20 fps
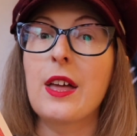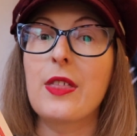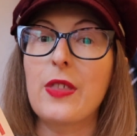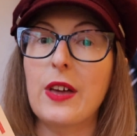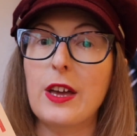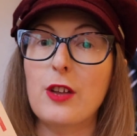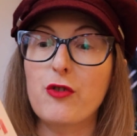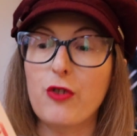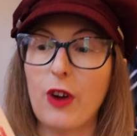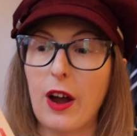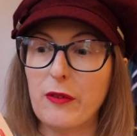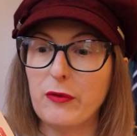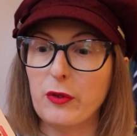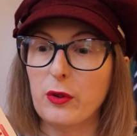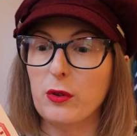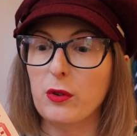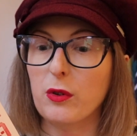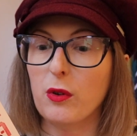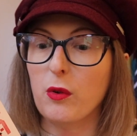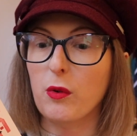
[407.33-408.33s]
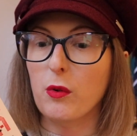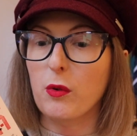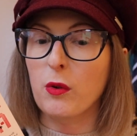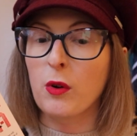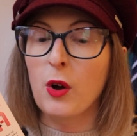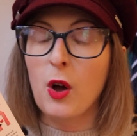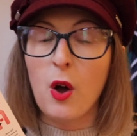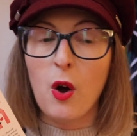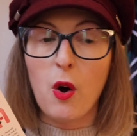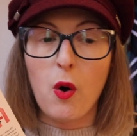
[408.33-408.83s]
they
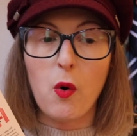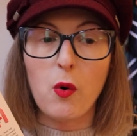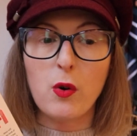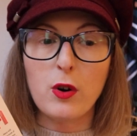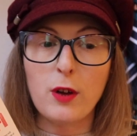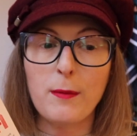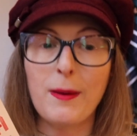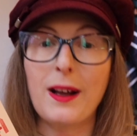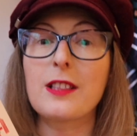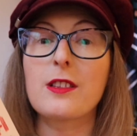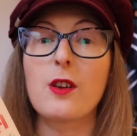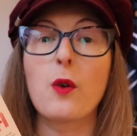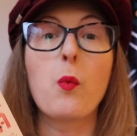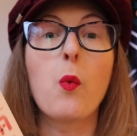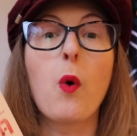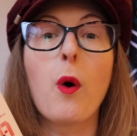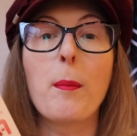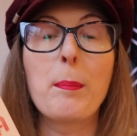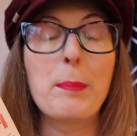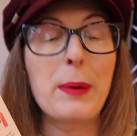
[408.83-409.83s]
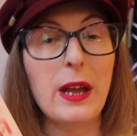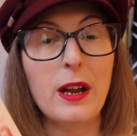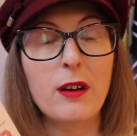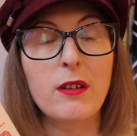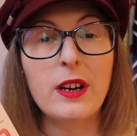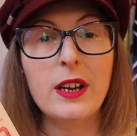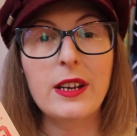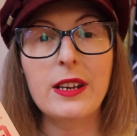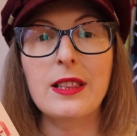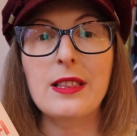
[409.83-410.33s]
travel or no matter what
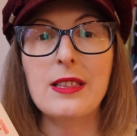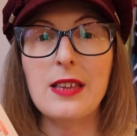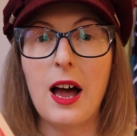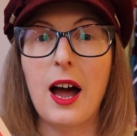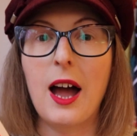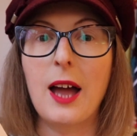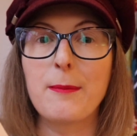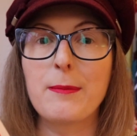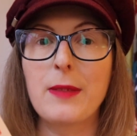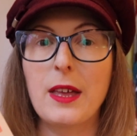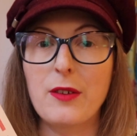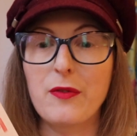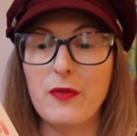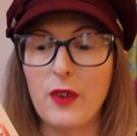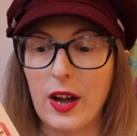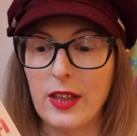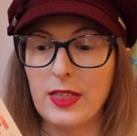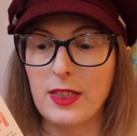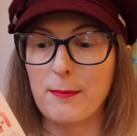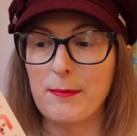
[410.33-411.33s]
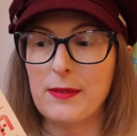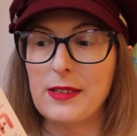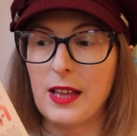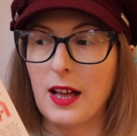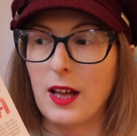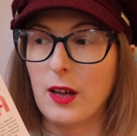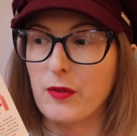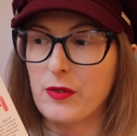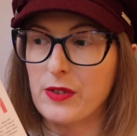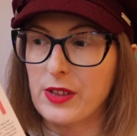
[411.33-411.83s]
period in time they find
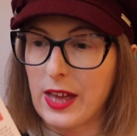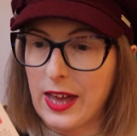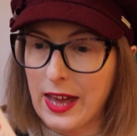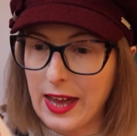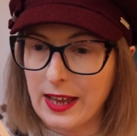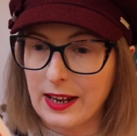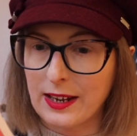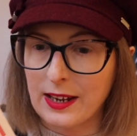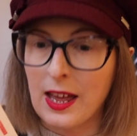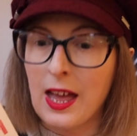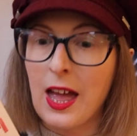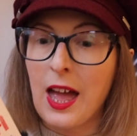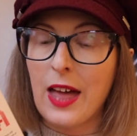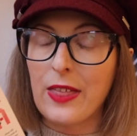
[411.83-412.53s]
themselves in.